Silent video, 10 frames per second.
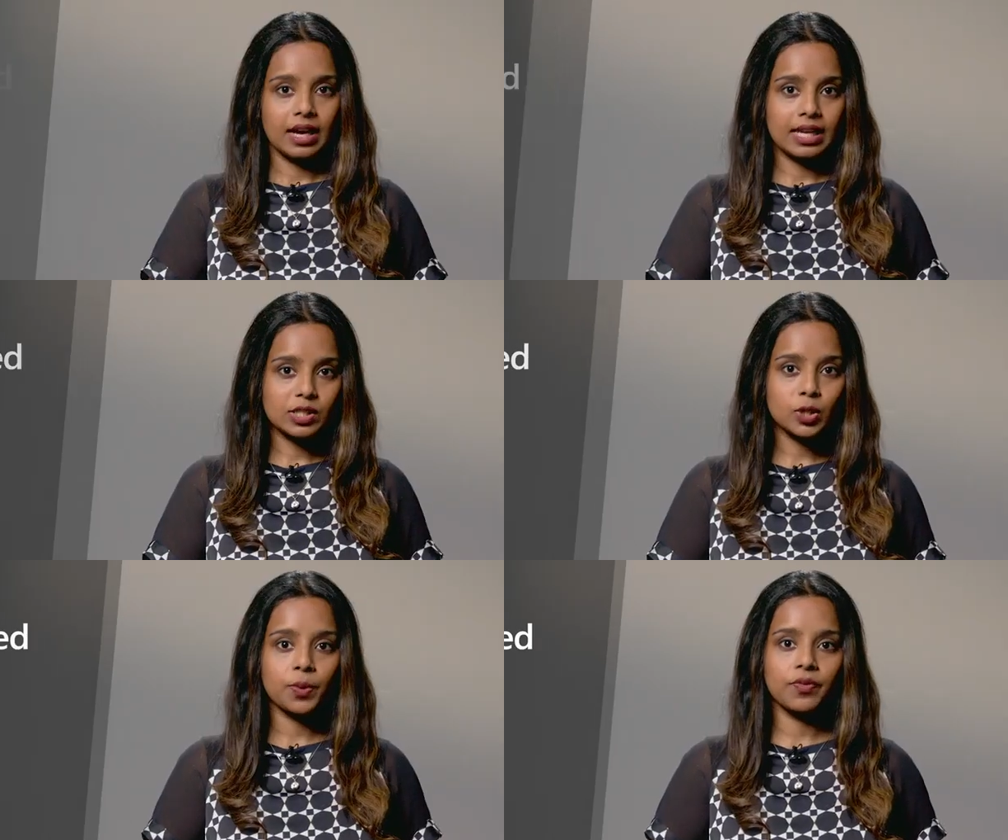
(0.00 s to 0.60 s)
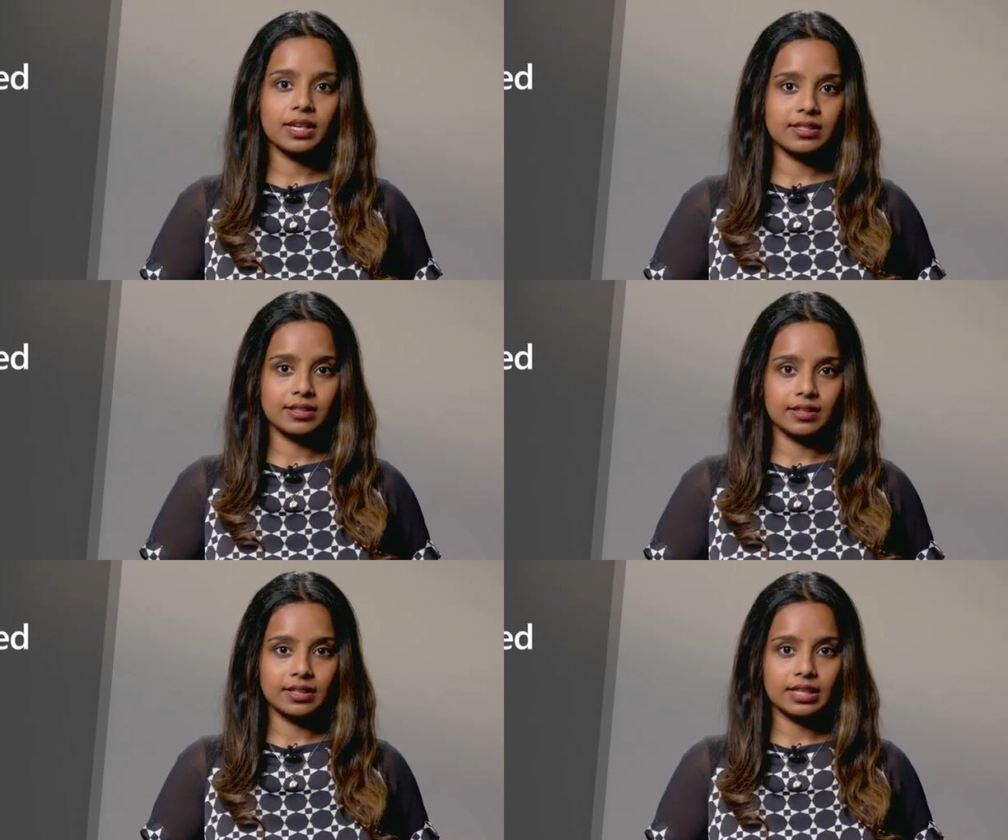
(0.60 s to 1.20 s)
In supervised
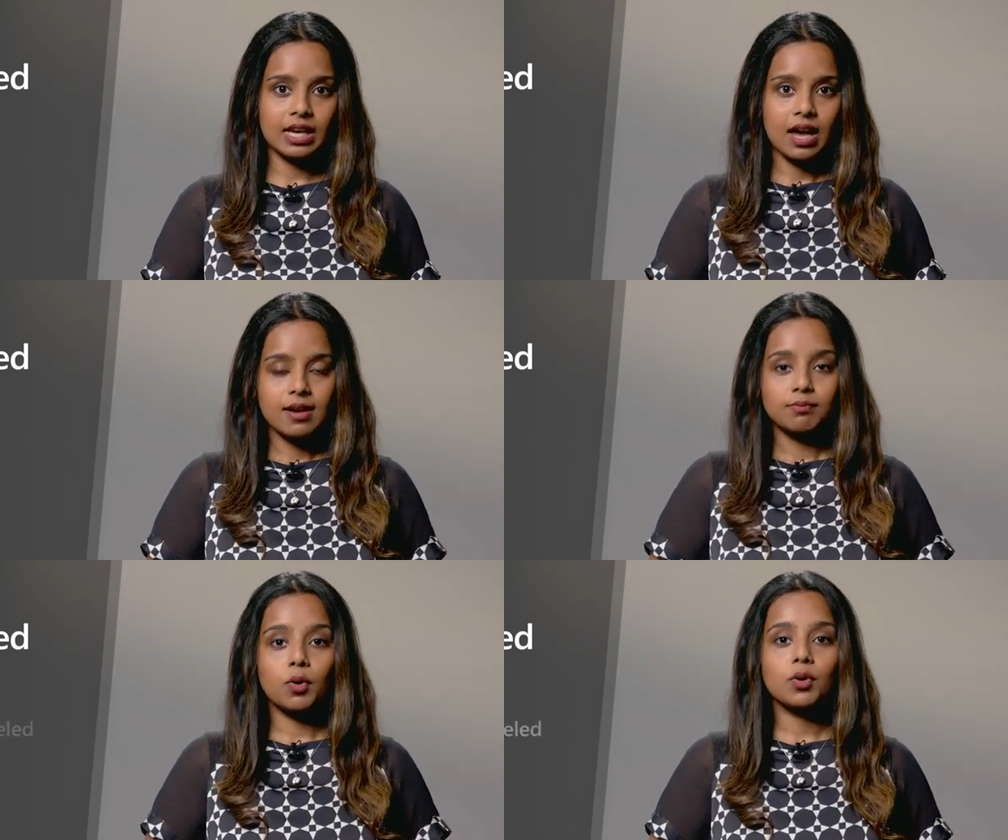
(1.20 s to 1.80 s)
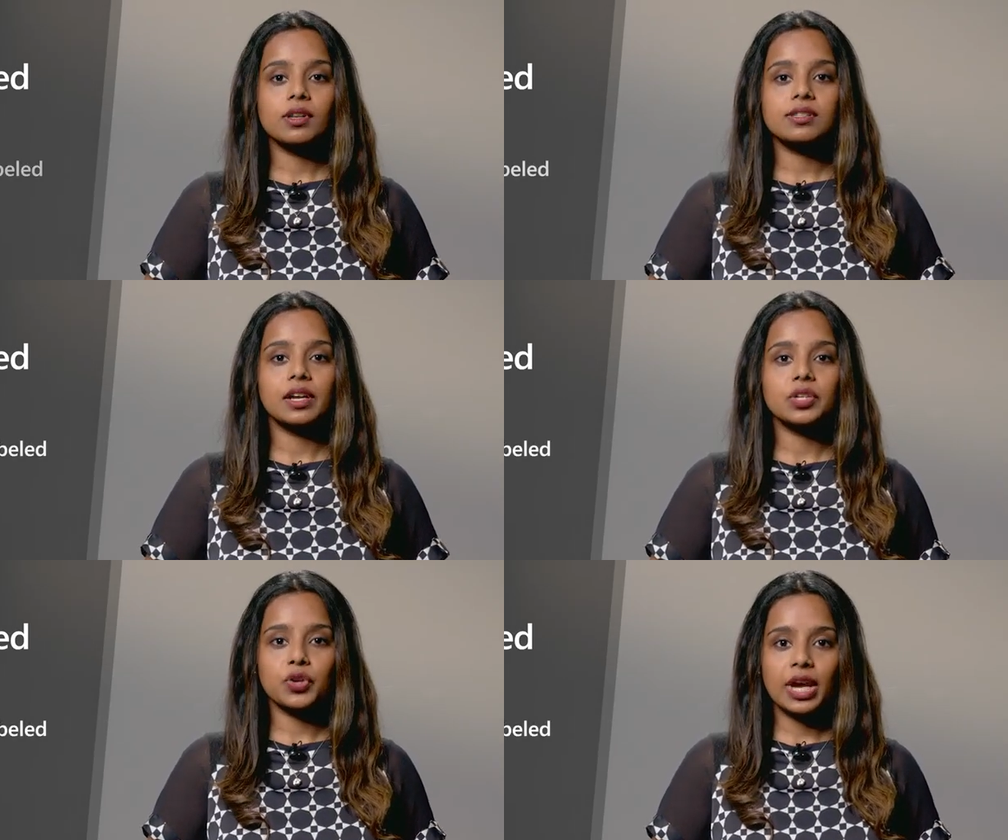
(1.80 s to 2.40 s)
learning, models
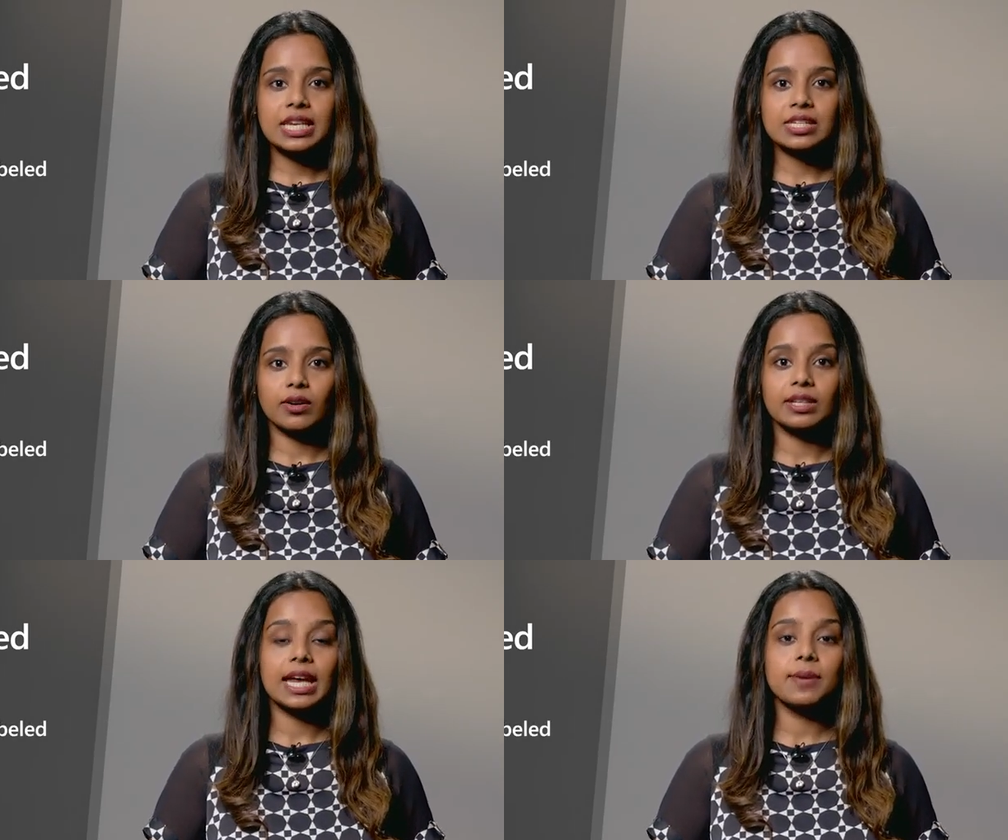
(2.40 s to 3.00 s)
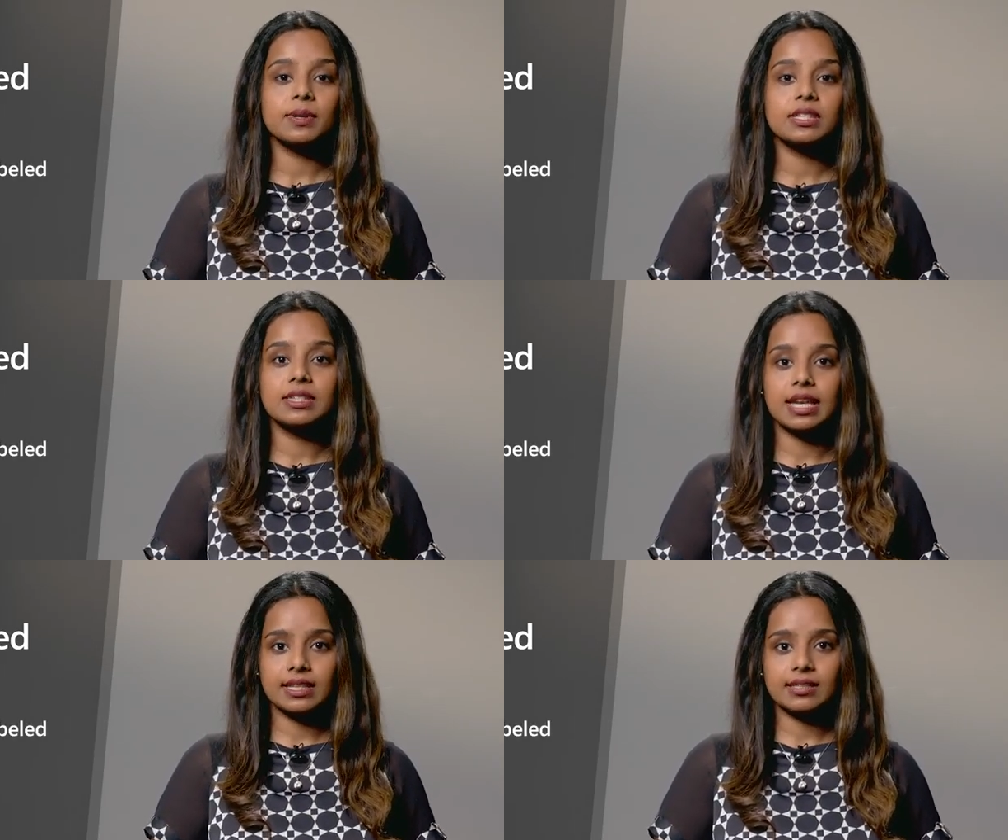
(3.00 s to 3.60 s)
are trained on labeled
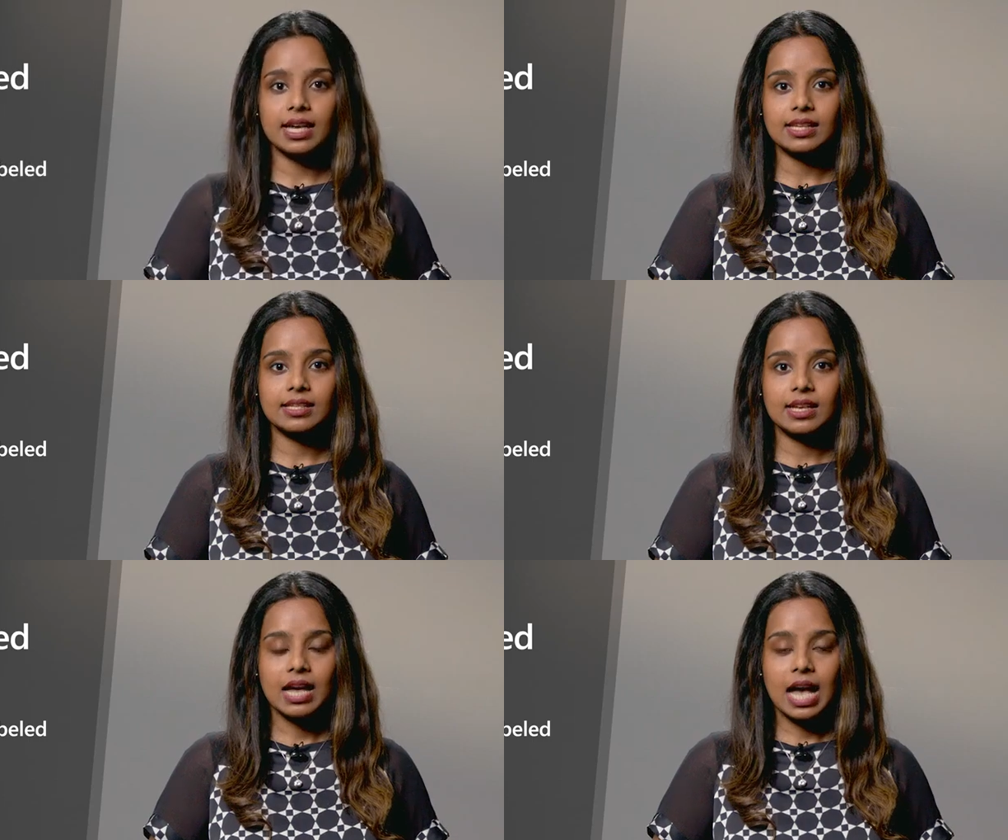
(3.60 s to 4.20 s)
datasets,